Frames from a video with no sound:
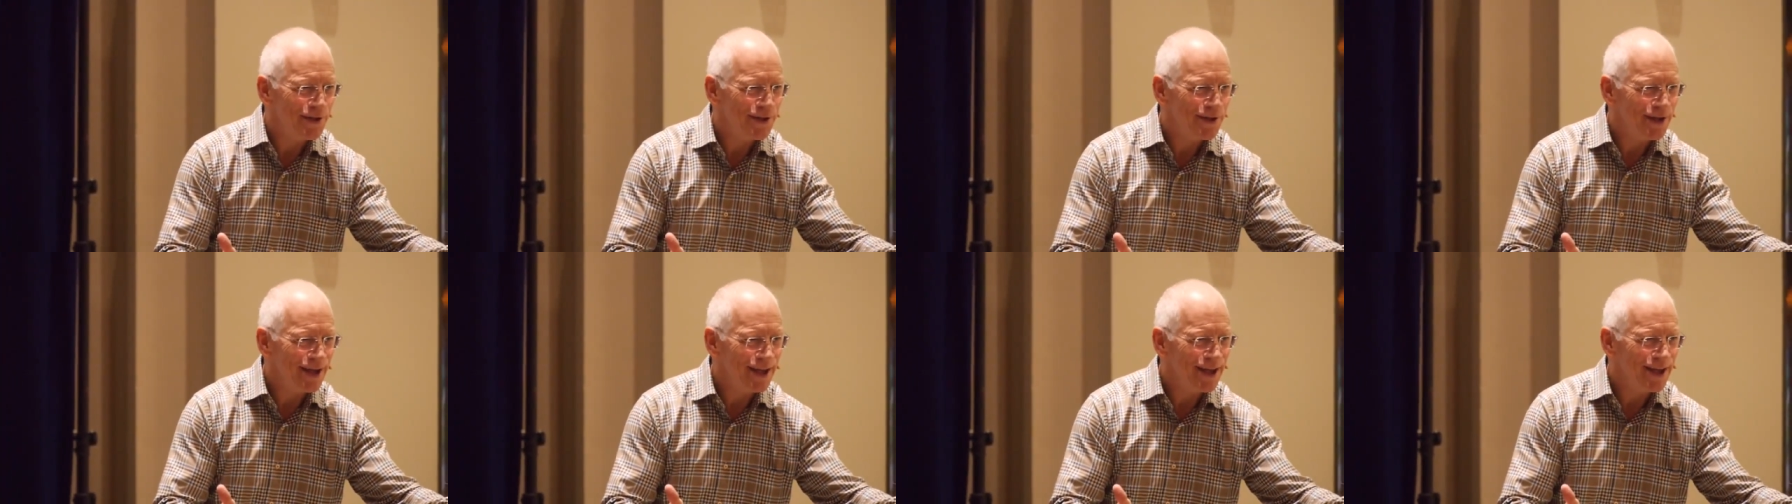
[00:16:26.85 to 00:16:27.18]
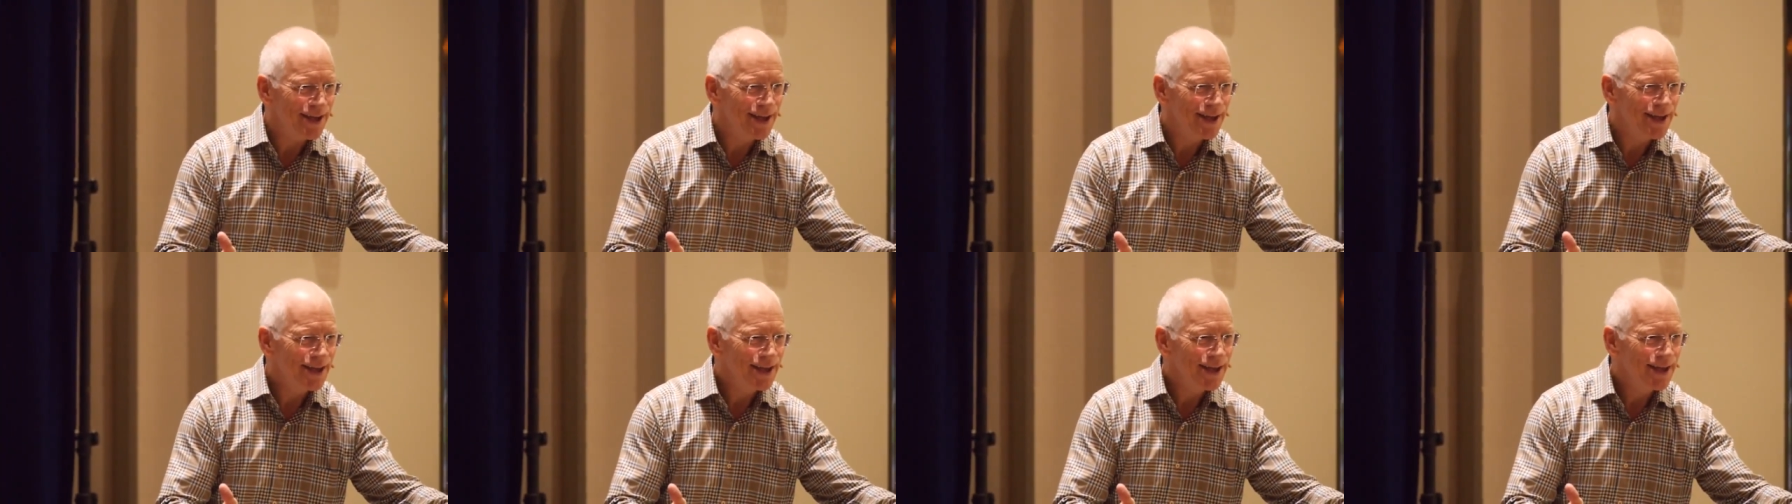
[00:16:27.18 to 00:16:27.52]

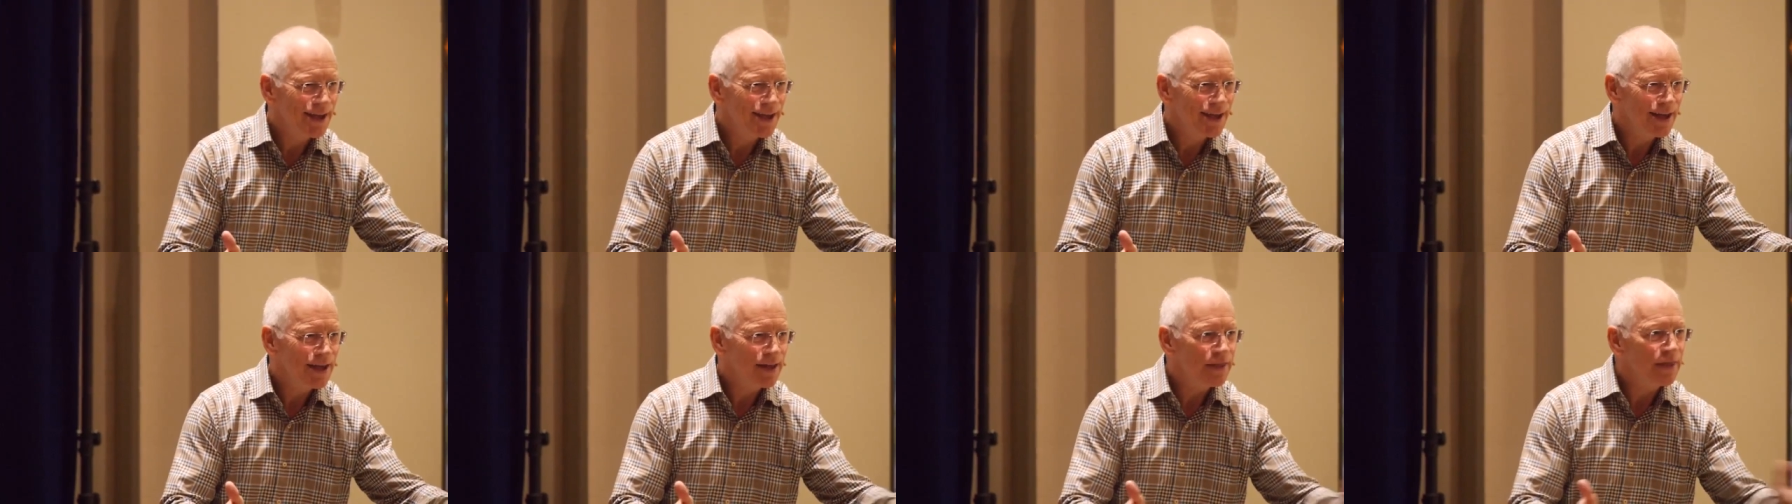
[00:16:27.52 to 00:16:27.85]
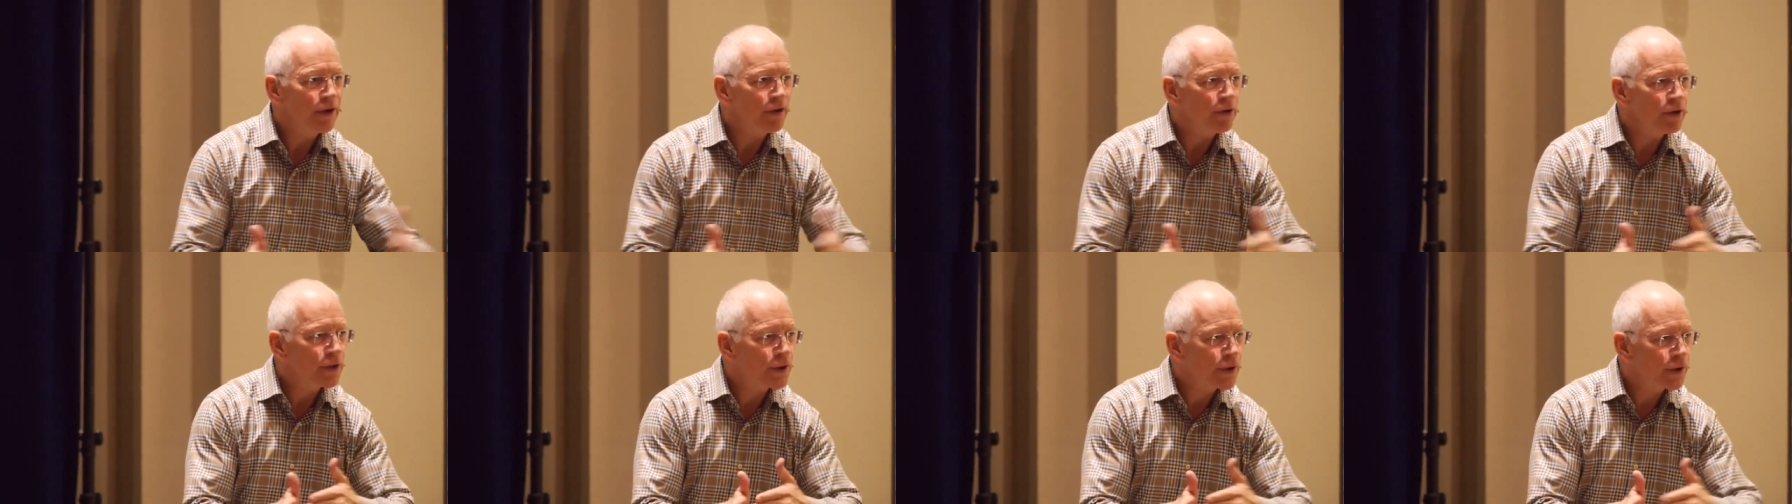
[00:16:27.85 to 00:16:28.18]
see?
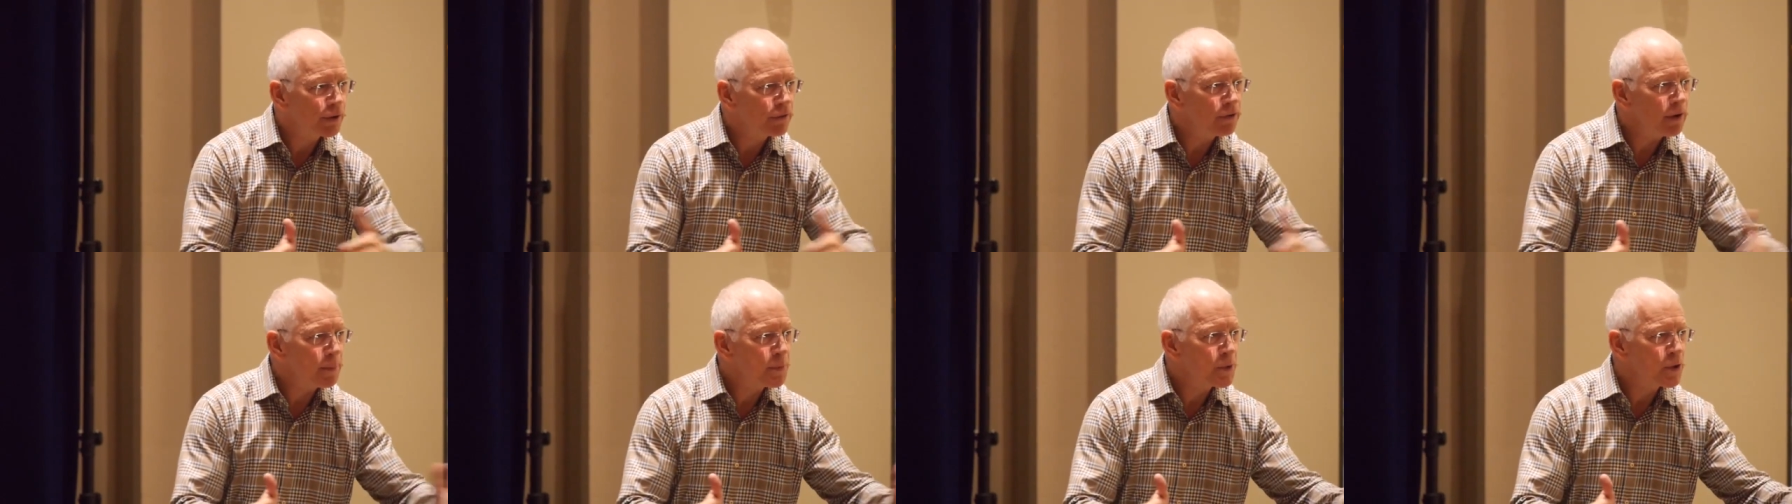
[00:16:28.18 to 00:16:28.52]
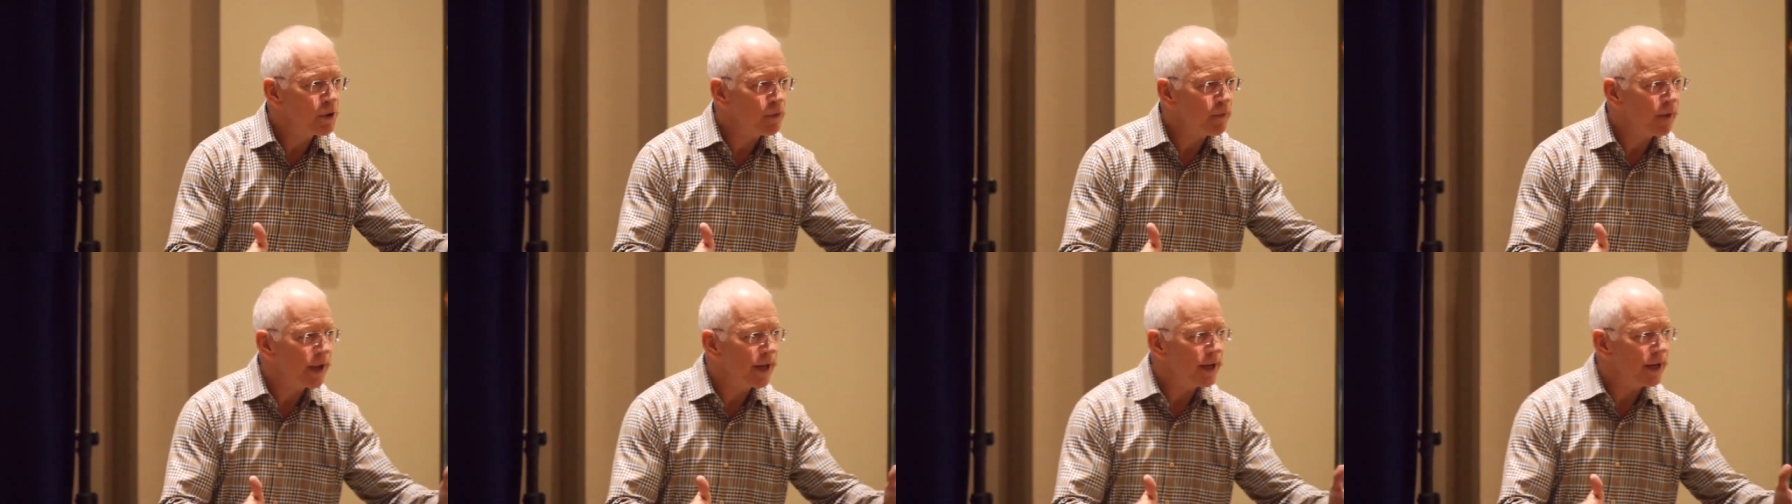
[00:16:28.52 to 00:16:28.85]
They're
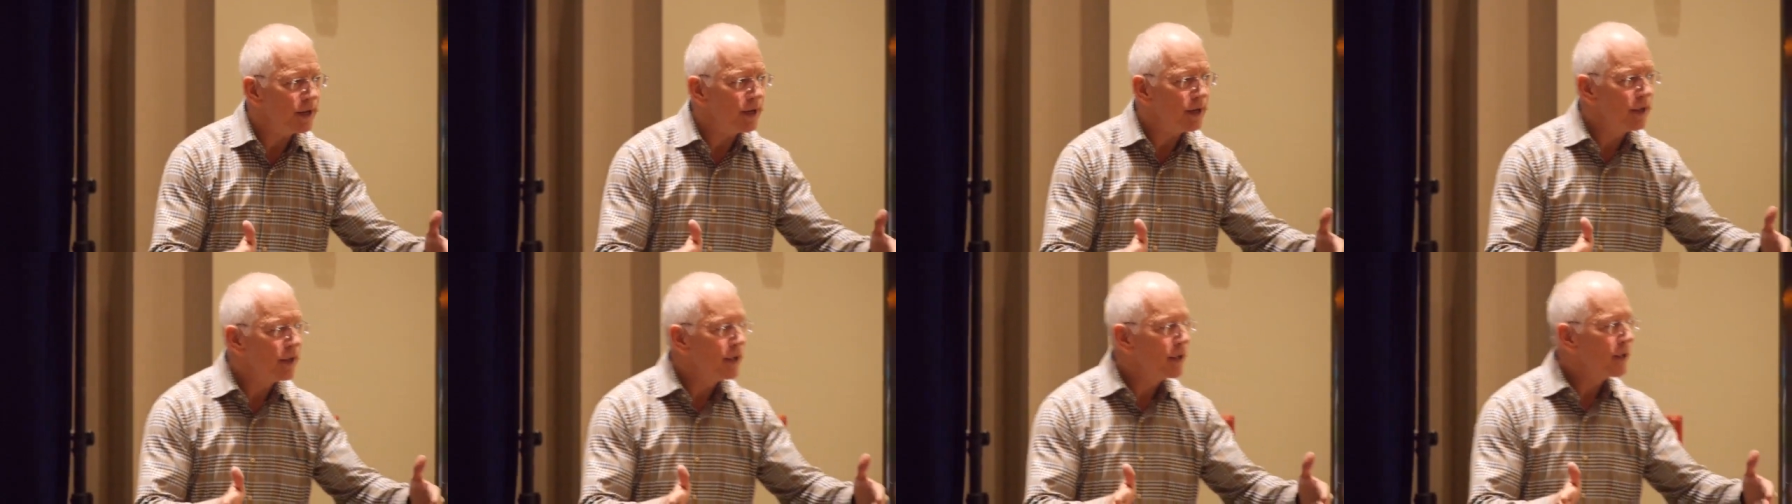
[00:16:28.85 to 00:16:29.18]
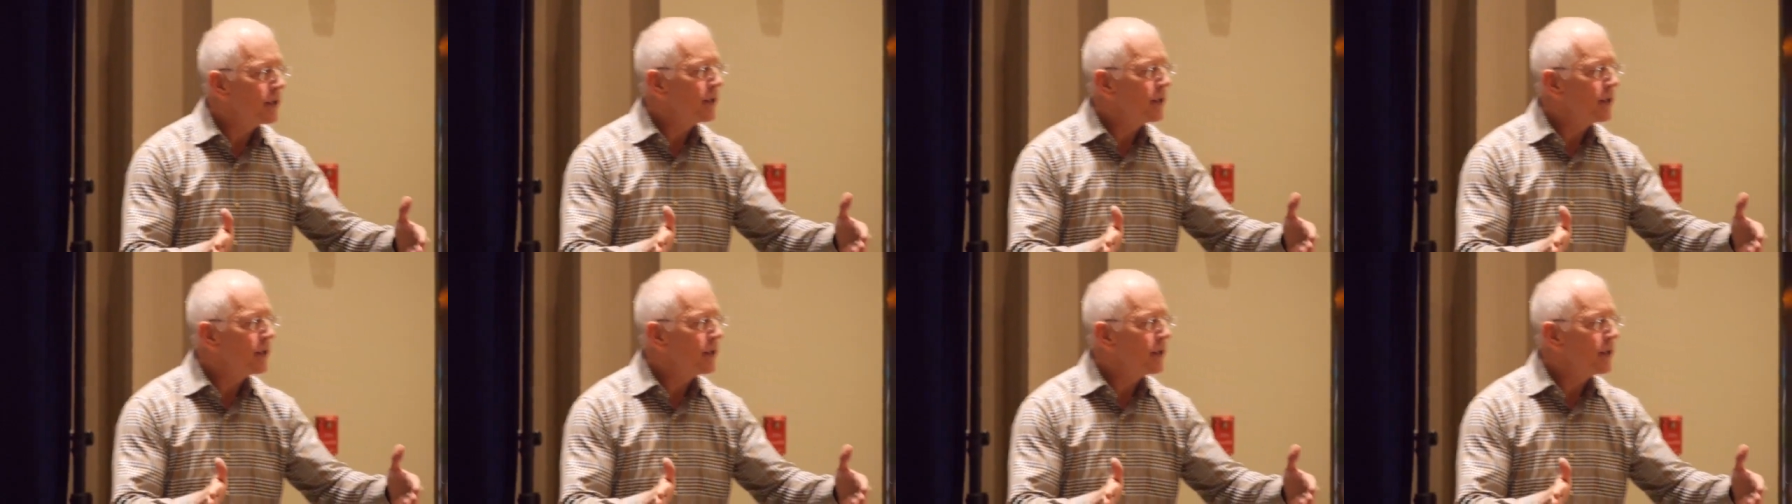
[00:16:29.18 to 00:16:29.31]
inscripturated.